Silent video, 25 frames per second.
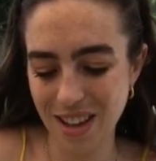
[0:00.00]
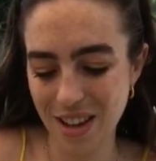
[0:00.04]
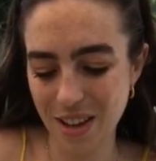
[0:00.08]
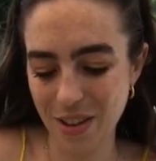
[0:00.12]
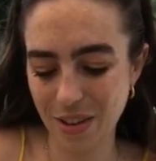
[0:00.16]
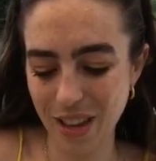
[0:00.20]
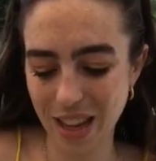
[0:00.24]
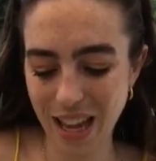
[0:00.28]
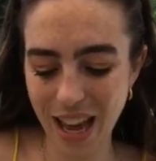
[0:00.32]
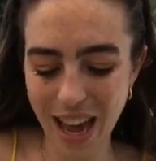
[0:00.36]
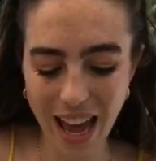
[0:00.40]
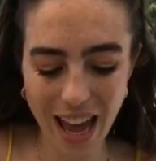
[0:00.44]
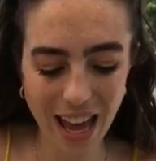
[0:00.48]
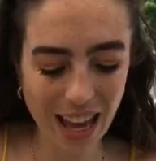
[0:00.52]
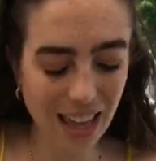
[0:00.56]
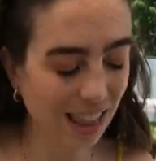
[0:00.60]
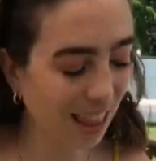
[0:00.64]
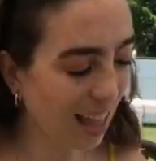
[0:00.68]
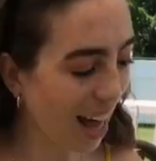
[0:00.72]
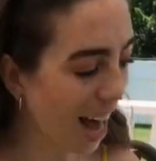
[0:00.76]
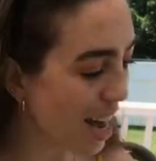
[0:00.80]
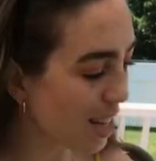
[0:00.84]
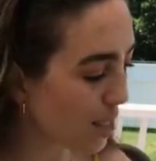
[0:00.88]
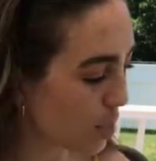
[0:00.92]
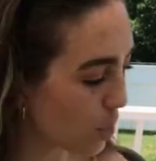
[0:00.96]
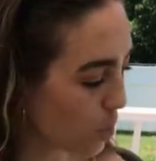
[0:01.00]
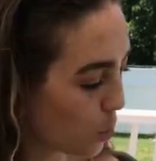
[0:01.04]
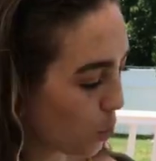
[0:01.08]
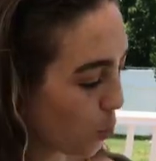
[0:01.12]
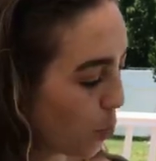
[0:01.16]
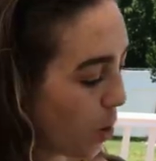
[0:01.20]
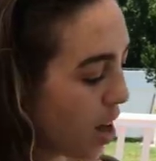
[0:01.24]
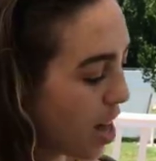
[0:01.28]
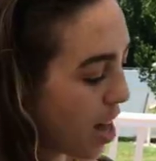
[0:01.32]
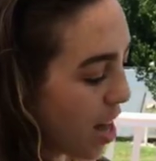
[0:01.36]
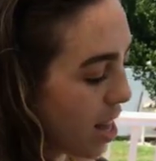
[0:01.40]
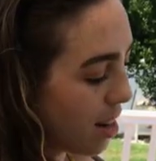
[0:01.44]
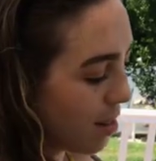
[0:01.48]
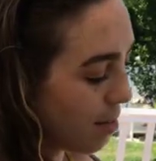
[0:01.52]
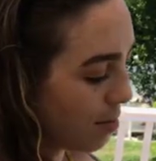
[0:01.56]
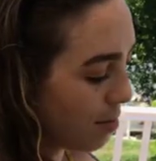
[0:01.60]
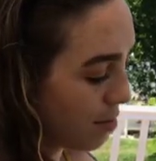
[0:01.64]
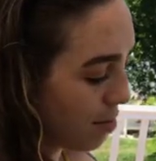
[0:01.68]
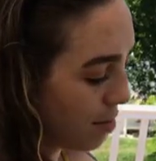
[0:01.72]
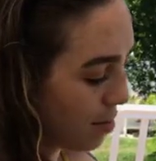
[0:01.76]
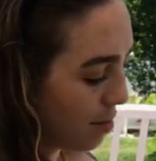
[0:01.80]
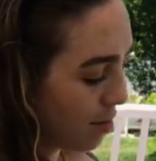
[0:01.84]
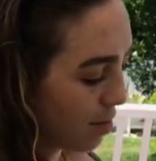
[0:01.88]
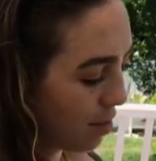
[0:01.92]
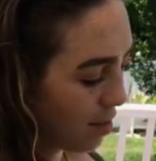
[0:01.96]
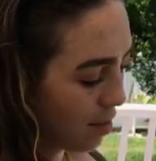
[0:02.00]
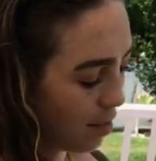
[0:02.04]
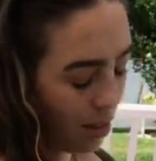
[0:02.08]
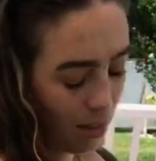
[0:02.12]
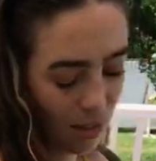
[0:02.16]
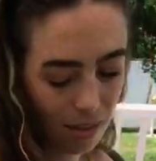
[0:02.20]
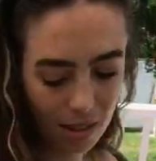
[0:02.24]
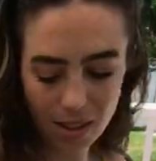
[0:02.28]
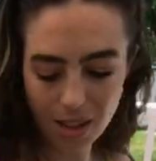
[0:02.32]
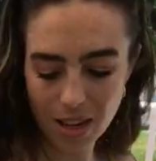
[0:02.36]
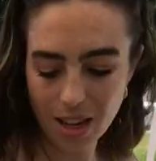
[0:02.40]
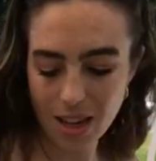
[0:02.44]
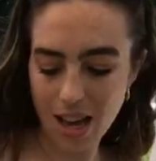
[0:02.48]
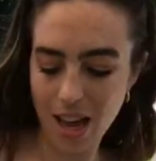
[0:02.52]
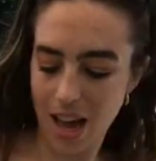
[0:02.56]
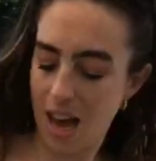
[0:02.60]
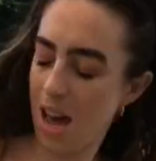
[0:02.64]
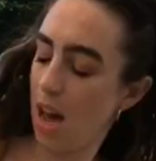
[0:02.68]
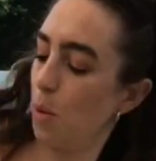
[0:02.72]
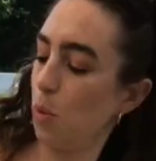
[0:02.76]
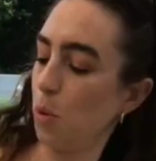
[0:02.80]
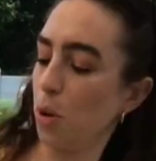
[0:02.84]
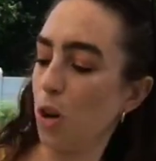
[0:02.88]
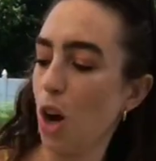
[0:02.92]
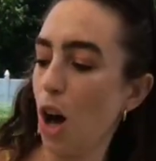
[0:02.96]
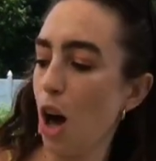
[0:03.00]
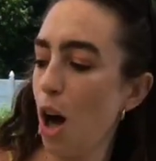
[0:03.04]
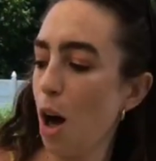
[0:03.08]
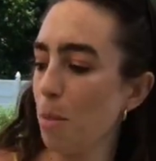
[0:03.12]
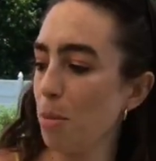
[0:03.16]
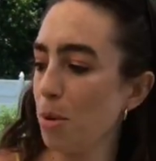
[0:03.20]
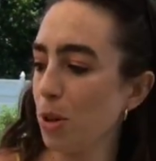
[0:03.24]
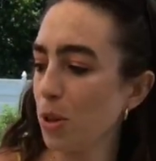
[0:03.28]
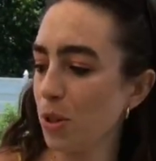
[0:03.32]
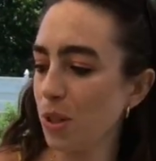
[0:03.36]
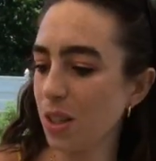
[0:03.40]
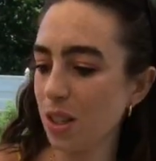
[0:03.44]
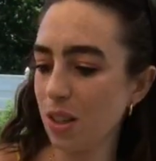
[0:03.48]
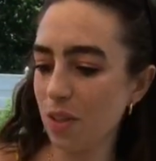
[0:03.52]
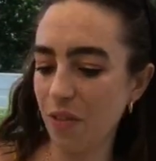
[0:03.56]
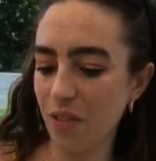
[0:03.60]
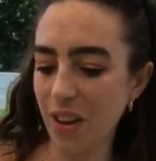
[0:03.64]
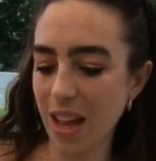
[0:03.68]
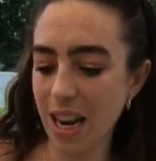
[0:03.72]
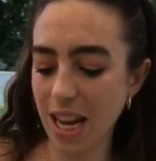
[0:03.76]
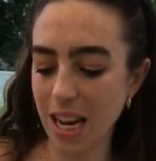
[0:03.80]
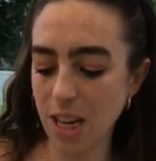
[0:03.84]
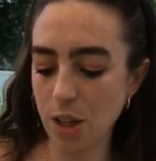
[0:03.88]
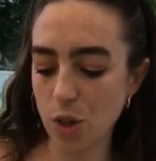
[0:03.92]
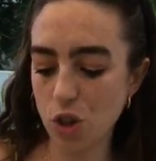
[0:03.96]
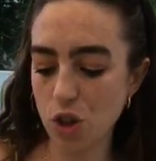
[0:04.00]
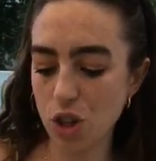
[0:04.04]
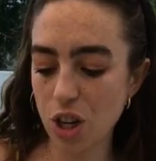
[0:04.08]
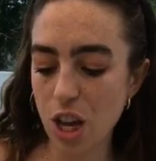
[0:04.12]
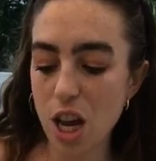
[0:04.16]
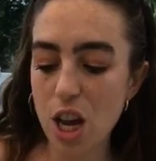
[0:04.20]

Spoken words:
Okay, last one, and we're almost finished.